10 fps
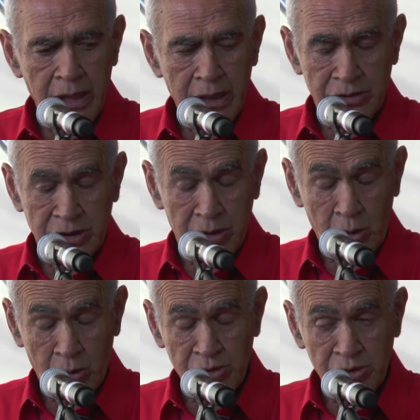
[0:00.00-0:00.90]
And I said,
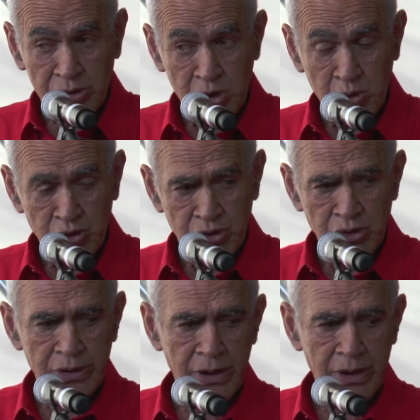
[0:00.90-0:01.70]
oh, this is huge.